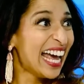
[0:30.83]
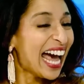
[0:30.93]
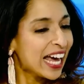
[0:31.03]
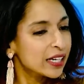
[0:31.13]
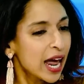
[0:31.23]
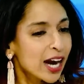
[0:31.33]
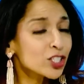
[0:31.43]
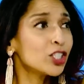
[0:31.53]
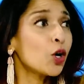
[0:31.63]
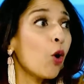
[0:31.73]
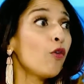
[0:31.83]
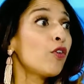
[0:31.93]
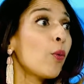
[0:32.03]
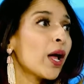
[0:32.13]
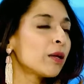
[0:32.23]
Okay. And it actually
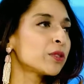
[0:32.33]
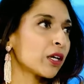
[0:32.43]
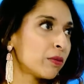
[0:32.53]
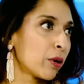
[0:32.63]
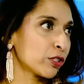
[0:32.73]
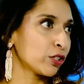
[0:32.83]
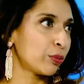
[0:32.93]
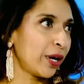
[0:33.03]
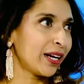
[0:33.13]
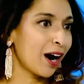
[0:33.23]
overwhelms our emotional brain.